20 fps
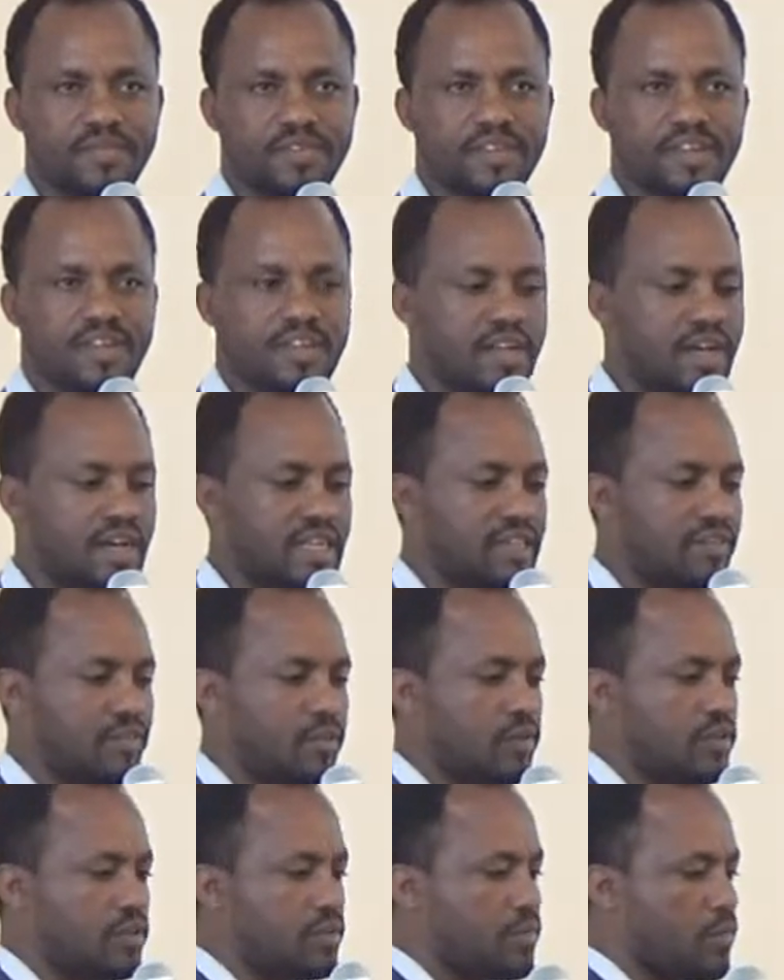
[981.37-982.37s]
Inductive
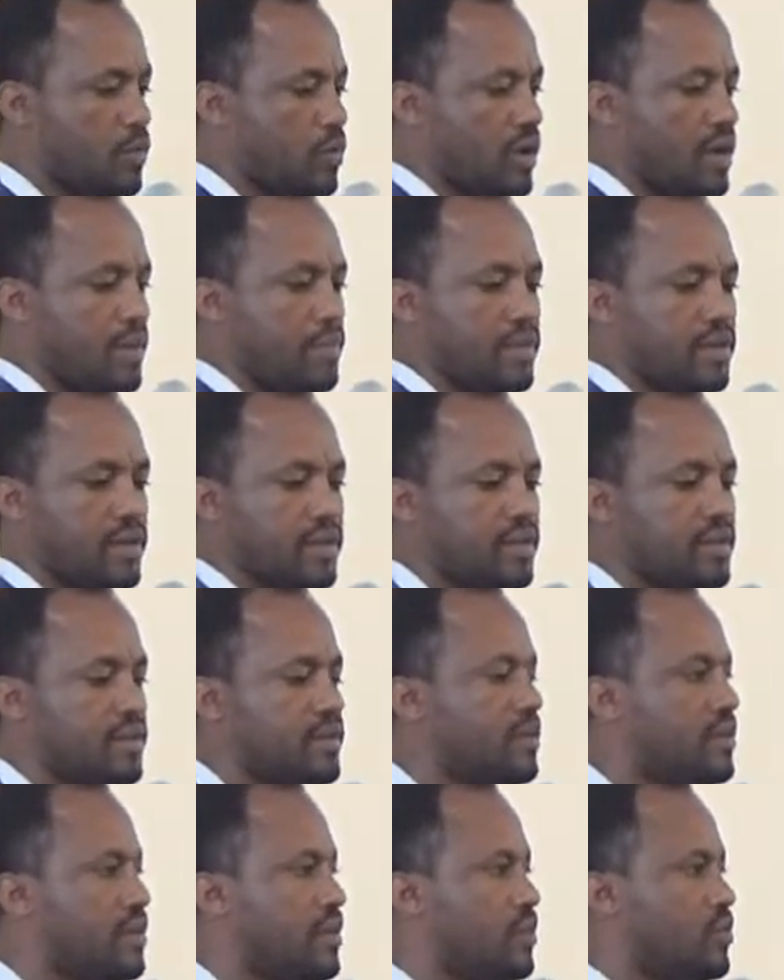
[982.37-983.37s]
logic programming.
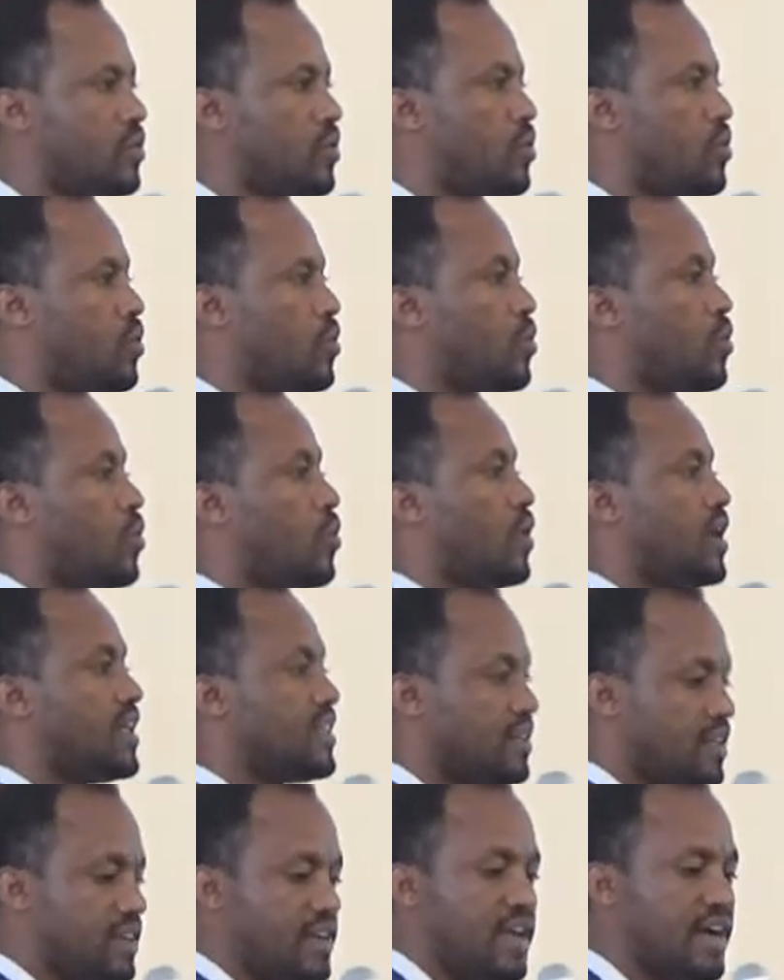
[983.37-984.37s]
So what
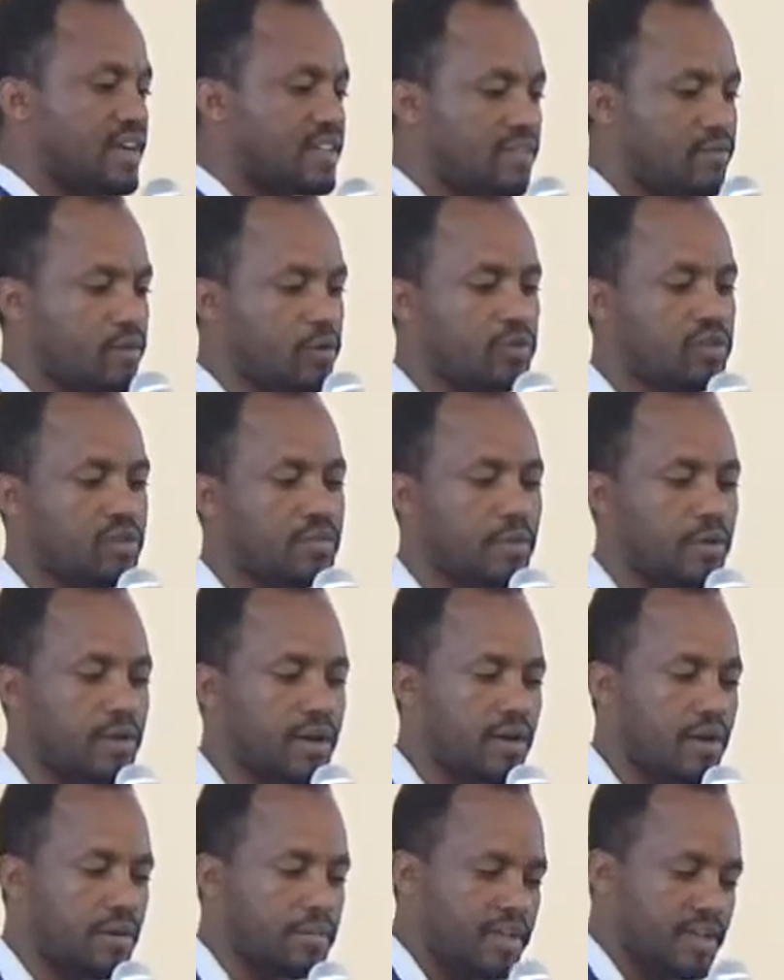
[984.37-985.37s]
inductive logic
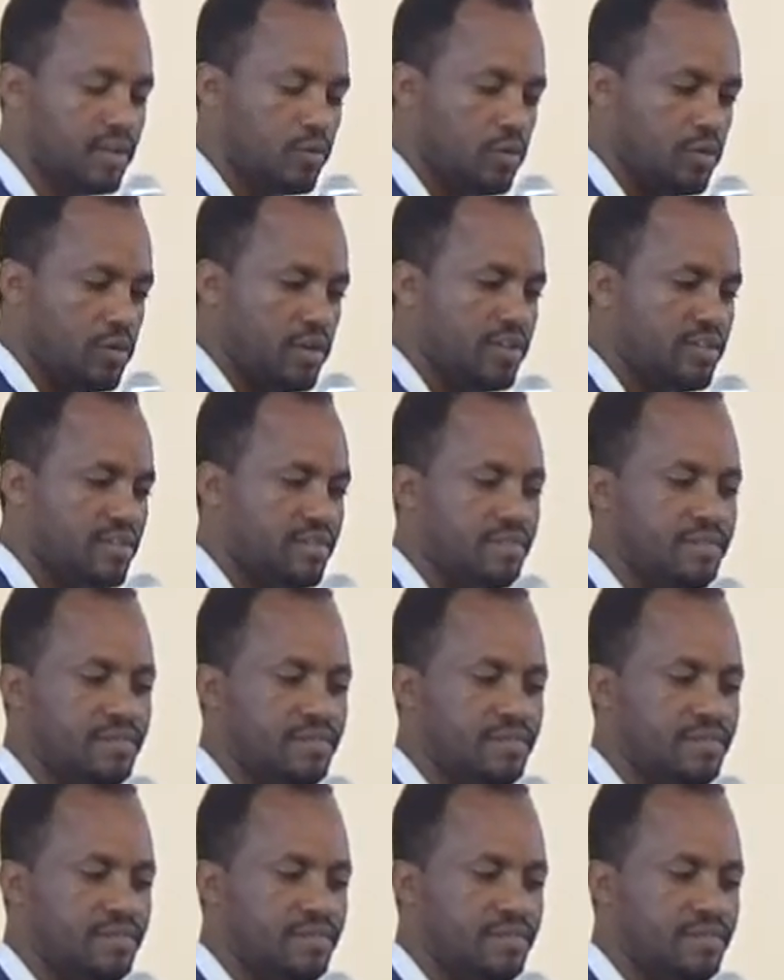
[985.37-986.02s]
programming do is,